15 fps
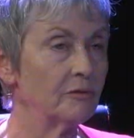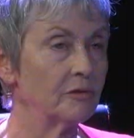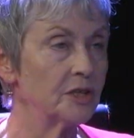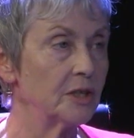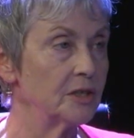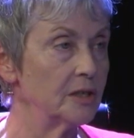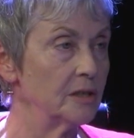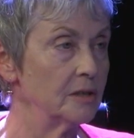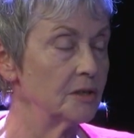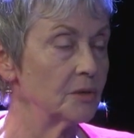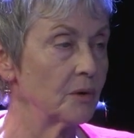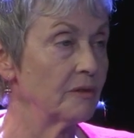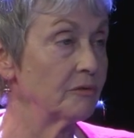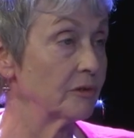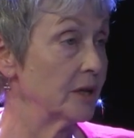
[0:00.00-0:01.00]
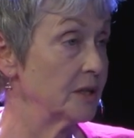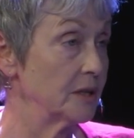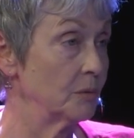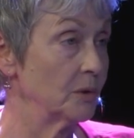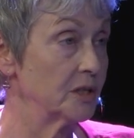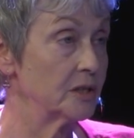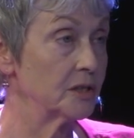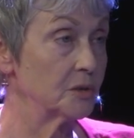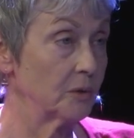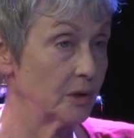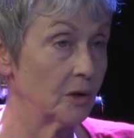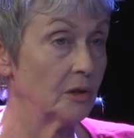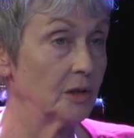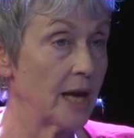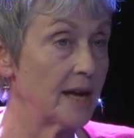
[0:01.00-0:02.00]
citizens referenda, which is what
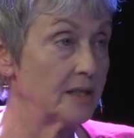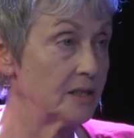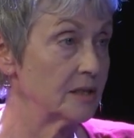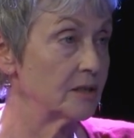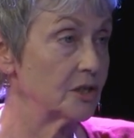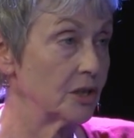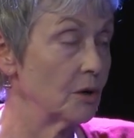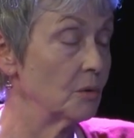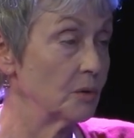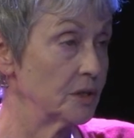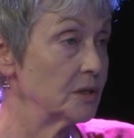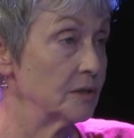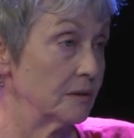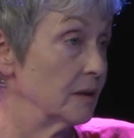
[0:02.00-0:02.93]
our last show was?